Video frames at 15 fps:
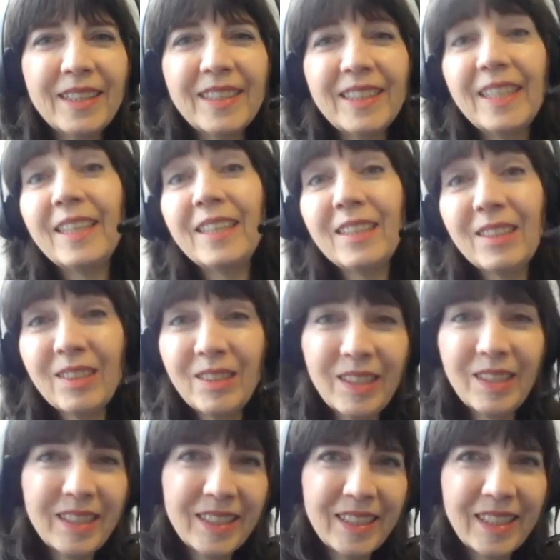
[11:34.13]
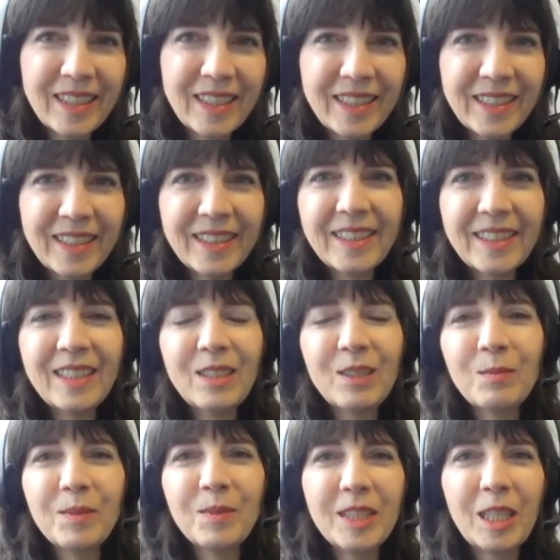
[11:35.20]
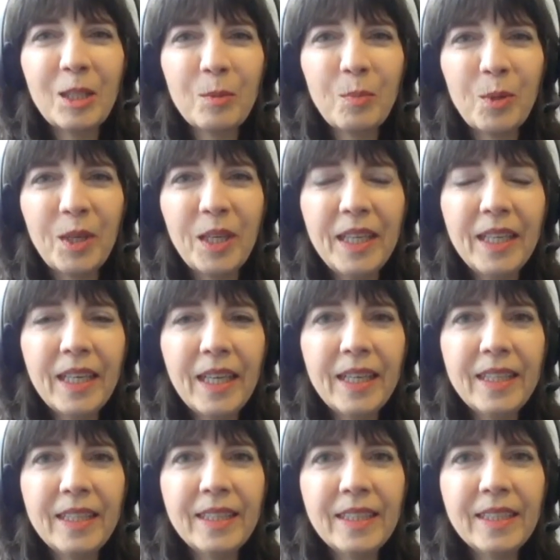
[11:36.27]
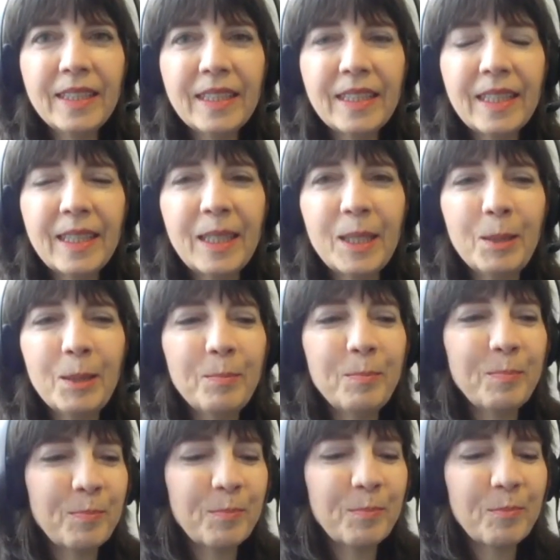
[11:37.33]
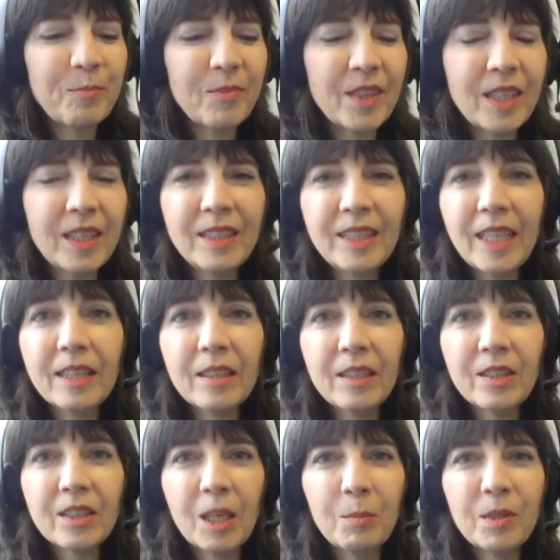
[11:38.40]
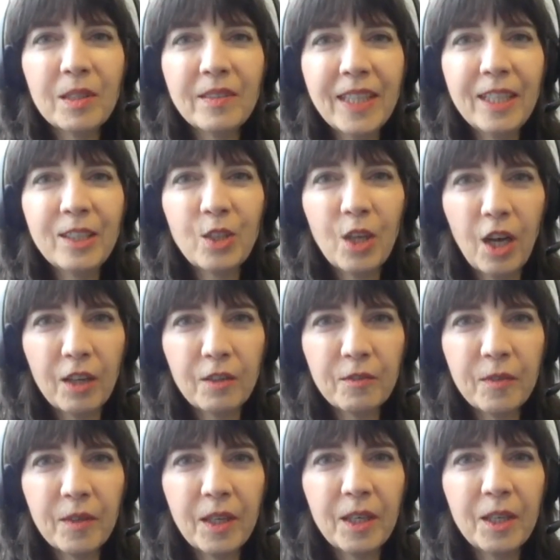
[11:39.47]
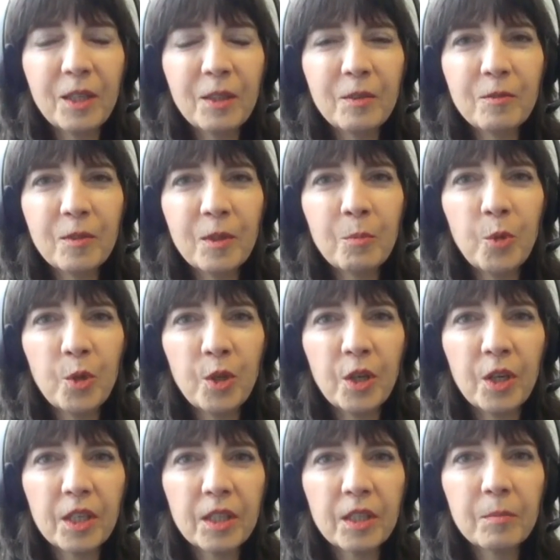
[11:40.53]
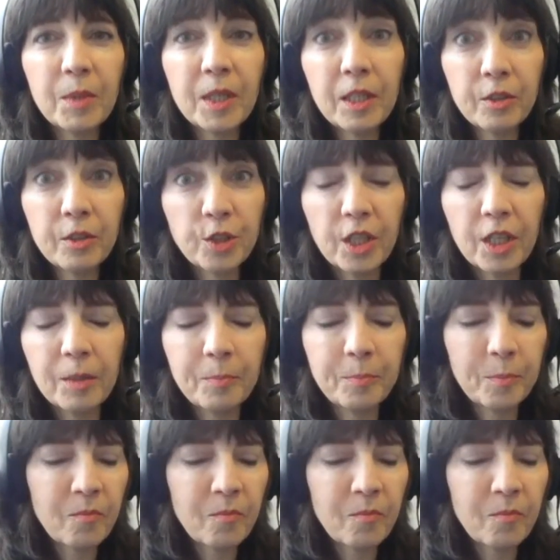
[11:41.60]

yeah, to celebrate and take these couple of days off from work, my other job.